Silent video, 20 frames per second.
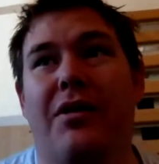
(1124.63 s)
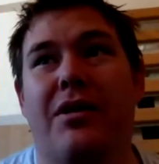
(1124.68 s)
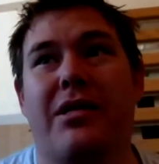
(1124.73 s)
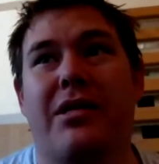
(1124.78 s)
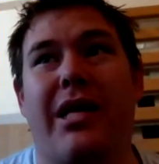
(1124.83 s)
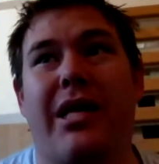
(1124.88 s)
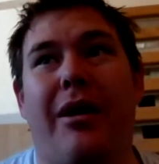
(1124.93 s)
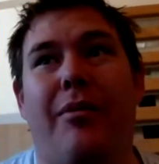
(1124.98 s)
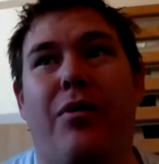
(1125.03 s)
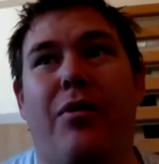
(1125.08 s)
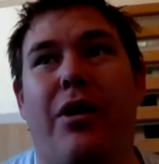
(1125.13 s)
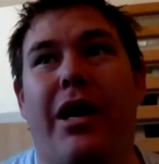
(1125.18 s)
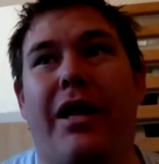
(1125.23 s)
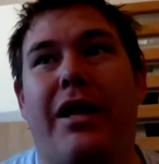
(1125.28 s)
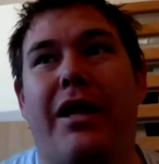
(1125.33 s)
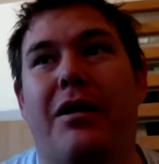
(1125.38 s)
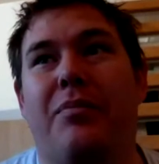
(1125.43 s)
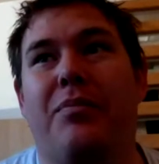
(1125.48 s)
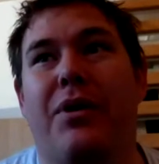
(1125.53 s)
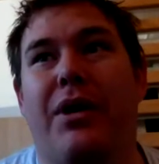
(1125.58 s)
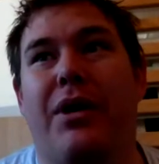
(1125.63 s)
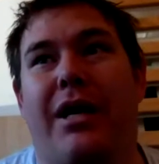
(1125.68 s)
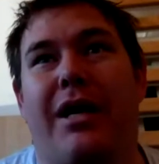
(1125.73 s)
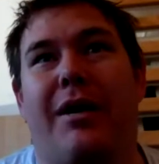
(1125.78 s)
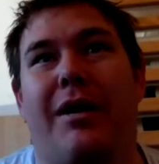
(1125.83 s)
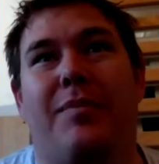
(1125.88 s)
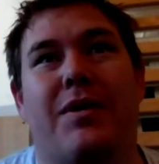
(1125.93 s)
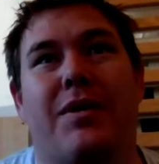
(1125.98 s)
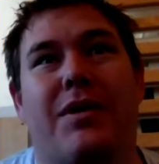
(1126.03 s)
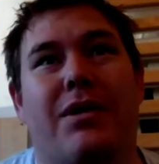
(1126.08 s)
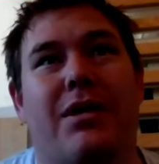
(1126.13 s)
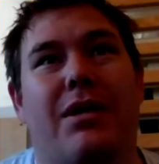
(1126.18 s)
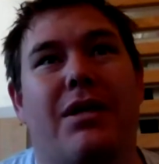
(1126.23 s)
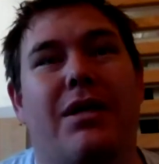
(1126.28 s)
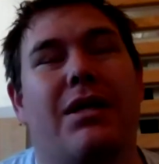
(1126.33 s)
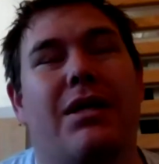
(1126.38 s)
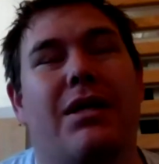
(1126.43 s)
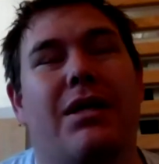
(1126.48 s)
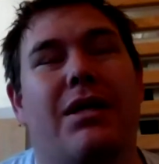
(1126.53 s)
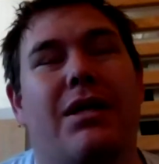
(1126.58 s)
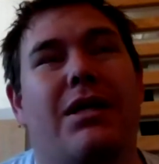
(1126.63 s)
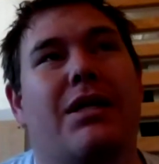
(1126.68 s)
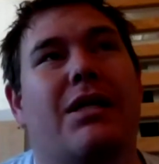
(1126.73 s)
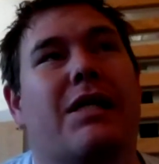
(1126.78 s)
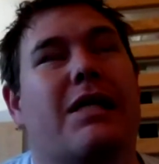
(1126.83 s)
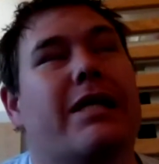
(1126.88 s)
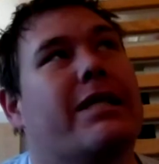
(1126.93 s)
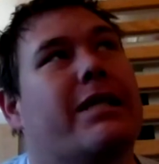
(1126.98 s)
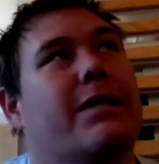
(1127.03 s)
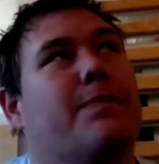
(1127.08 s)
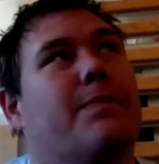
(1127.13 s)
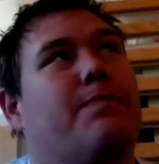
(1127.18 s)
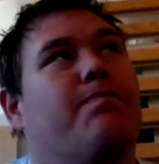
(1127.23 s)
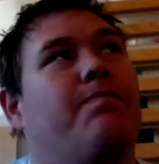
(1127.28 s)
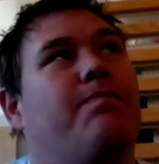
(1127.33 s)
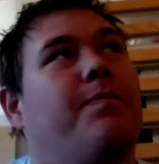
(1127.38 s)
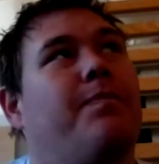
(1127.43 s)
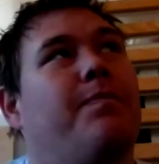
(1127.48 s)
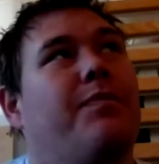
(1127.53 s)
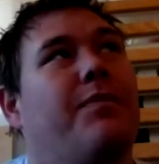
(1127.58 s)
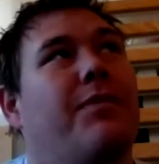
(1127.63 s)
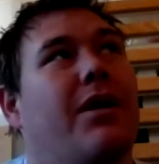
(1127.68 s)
in the same way that perhaps um,